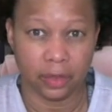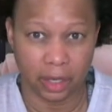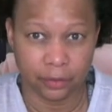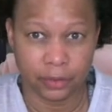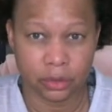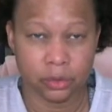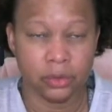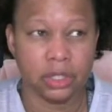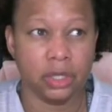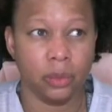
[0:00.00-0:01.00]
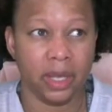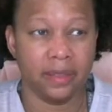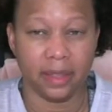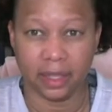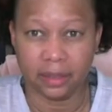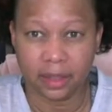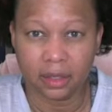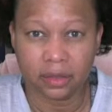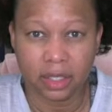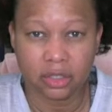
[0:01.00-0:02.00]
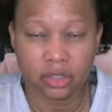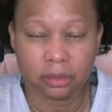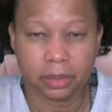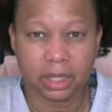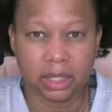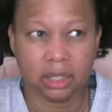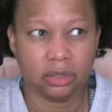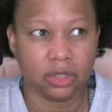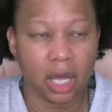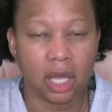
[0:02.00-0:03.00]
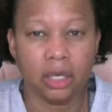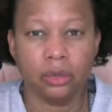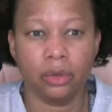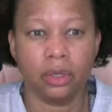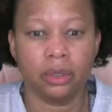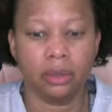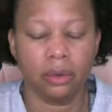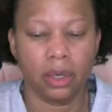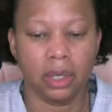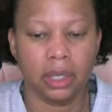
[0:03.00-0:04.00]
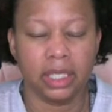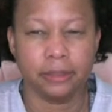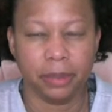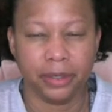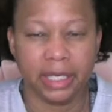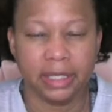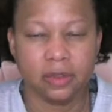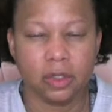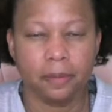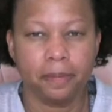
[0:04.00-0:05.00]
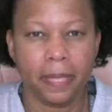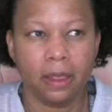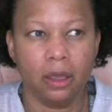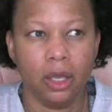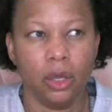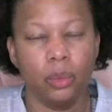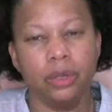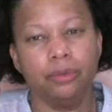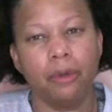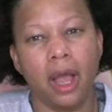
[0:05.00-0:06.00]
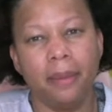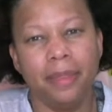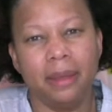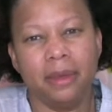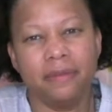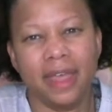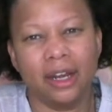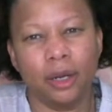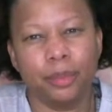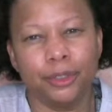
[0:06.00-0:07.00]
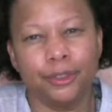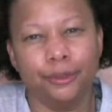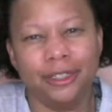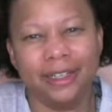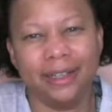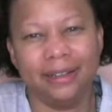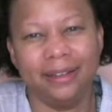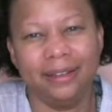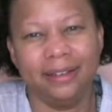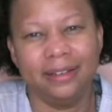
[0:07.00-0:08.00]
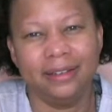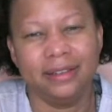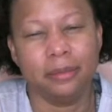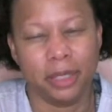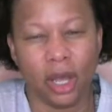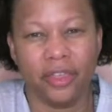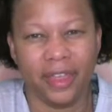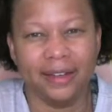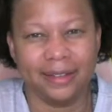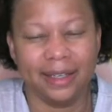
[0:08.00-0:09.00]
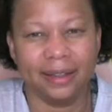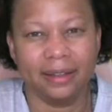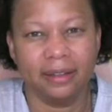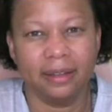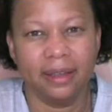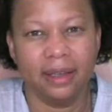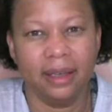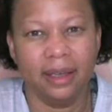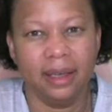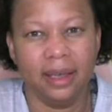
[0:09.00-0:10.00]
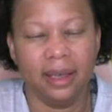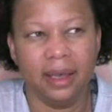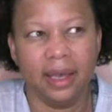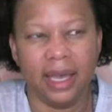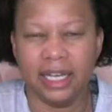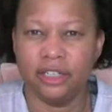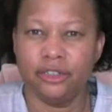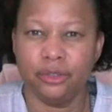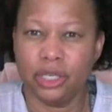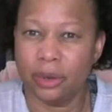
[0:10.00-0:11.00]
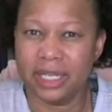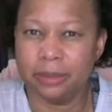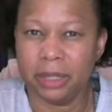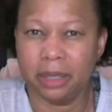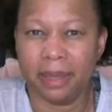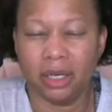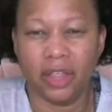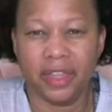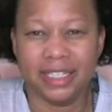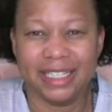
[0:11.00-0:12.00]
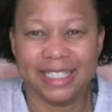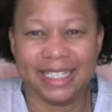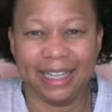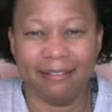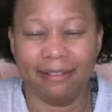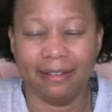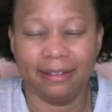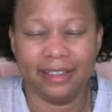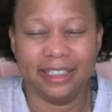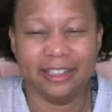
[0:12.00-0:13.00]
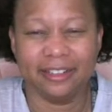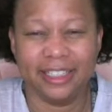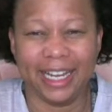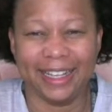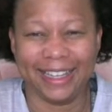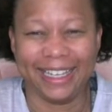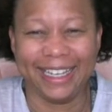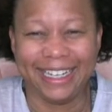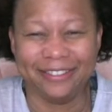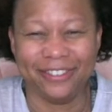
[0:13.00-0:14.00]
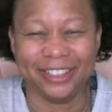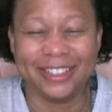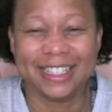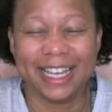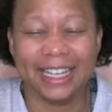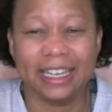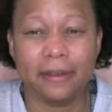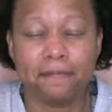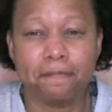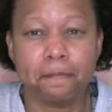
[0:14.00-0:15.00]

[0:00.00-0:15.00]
views and the way they think things should be done or experienced, we rob them of that opportunity to be authentic. And as you know, I speak about authenticity near daily, it feels like.